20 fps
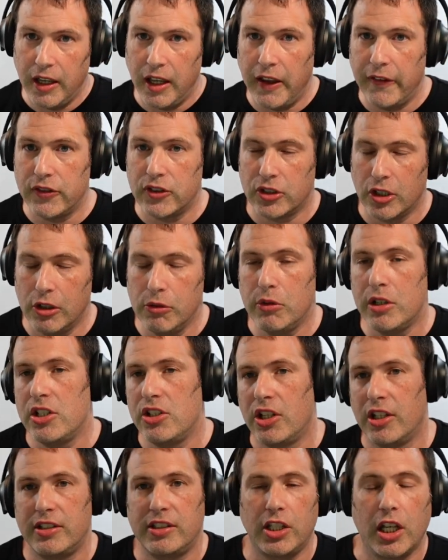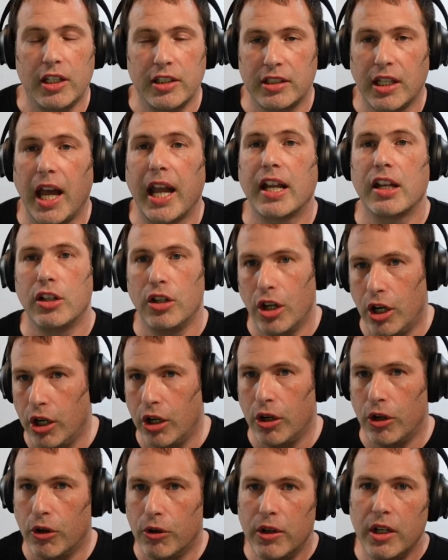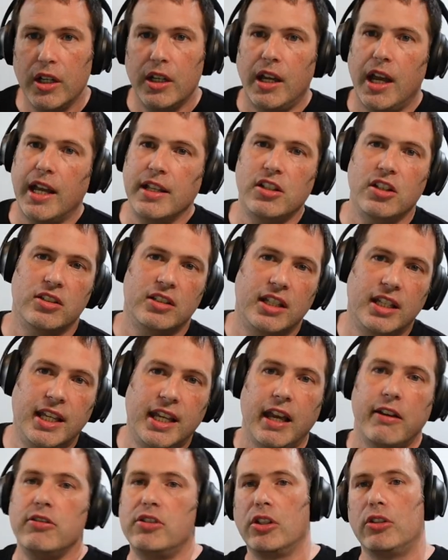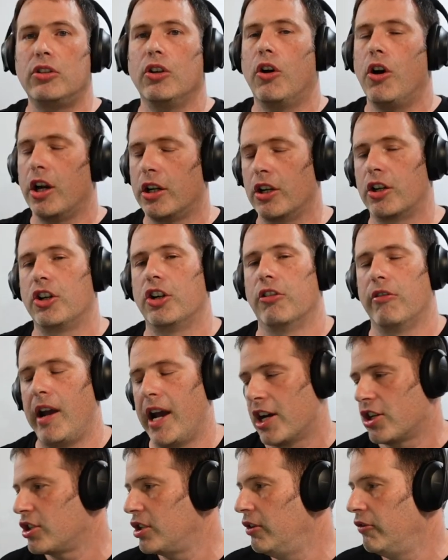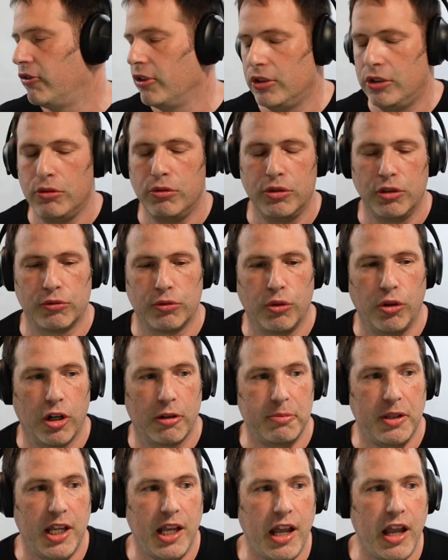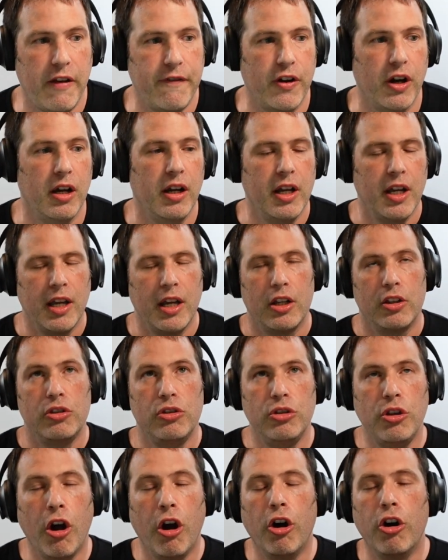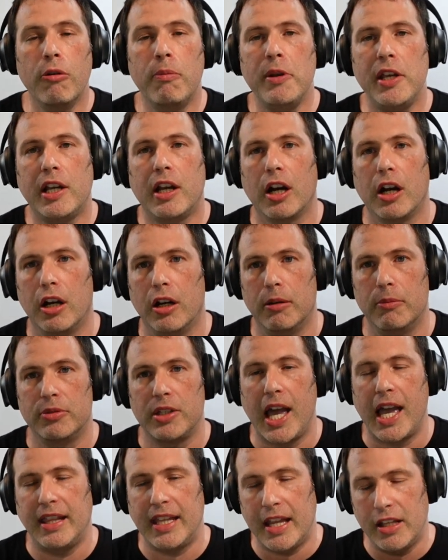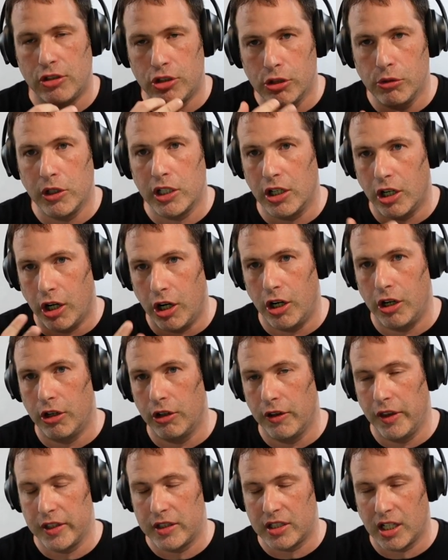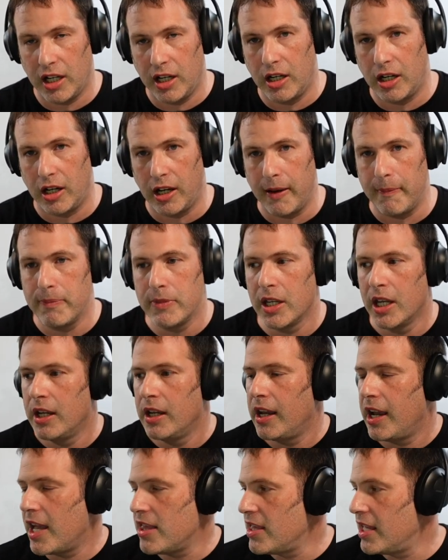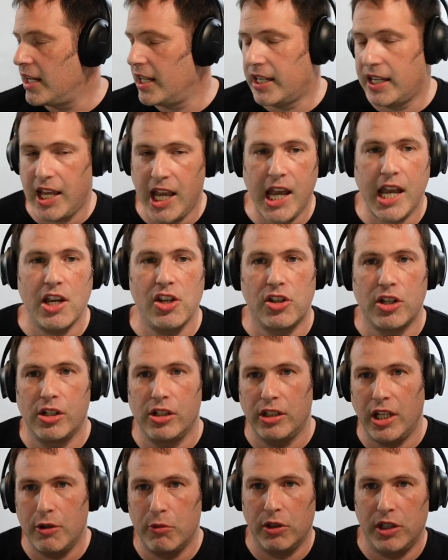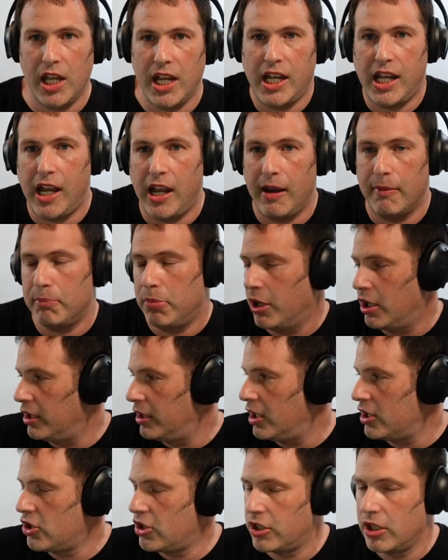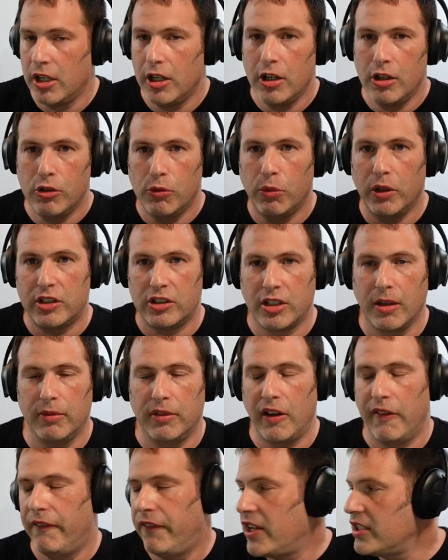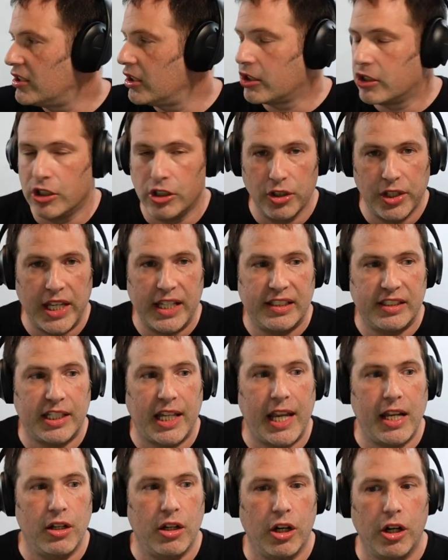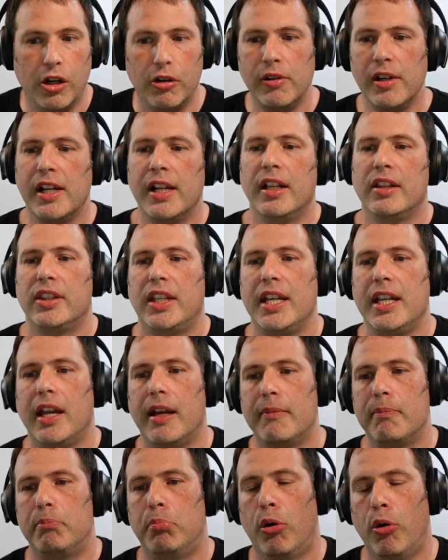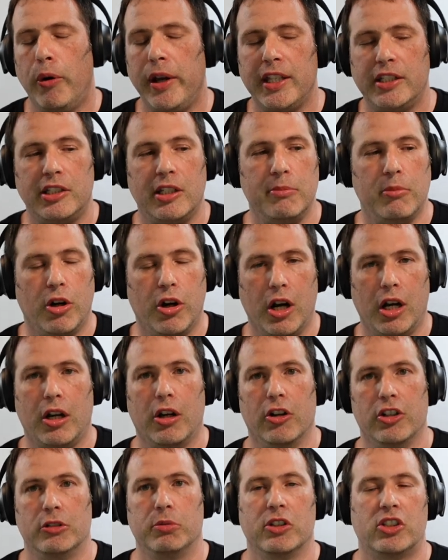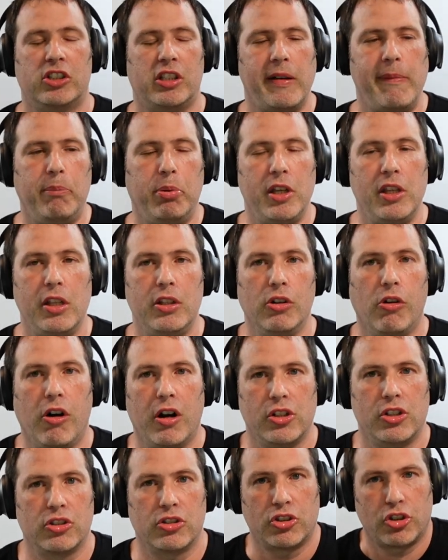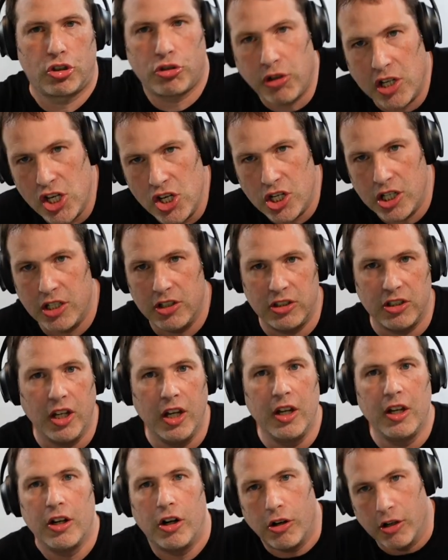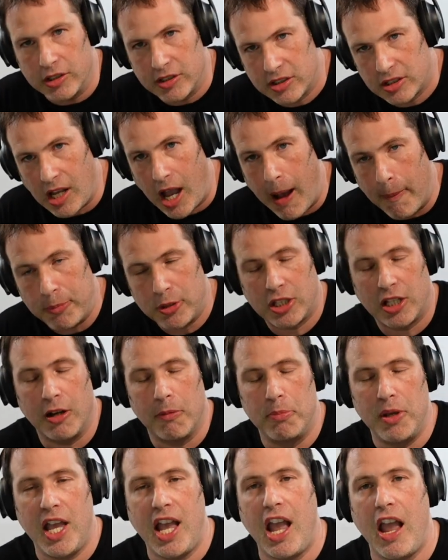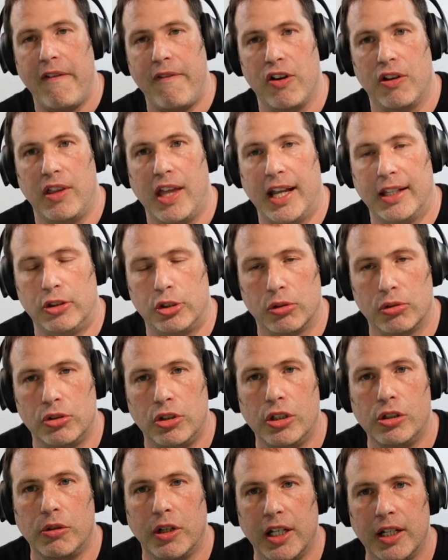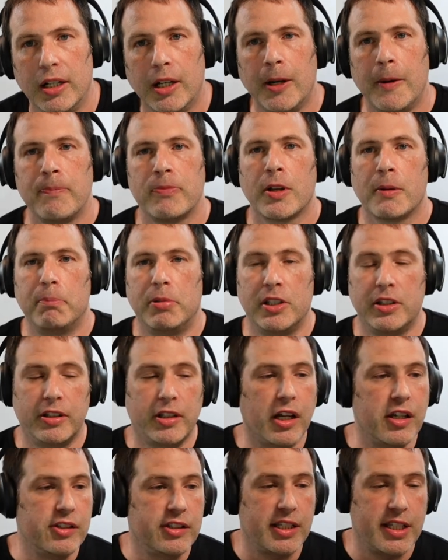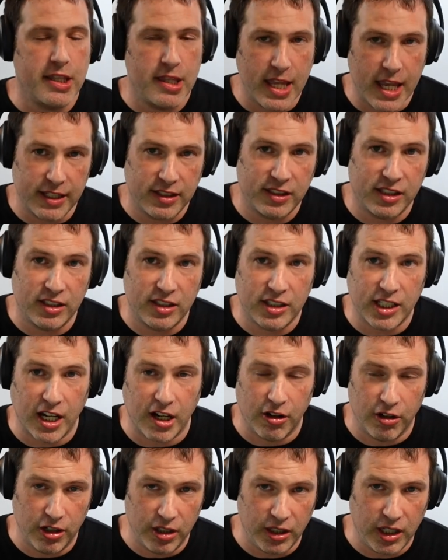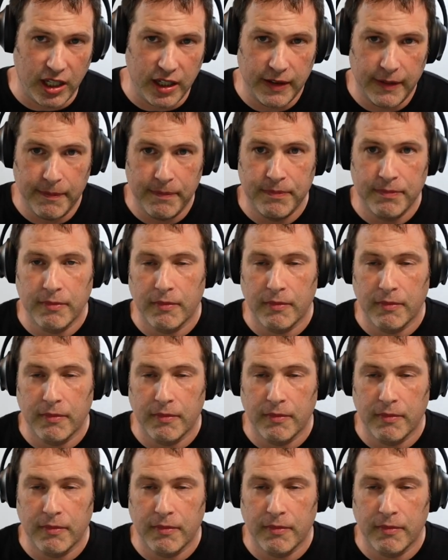If someone just says like no and just gives the dog a correction for doing a wrong behavior, no becomes, and they do it all the time, and then occasionally when they can't punish with something physical, they say no, they get poison markers where simply the dog just cringes or stops their behavior that they're doing, but doesn't necessarily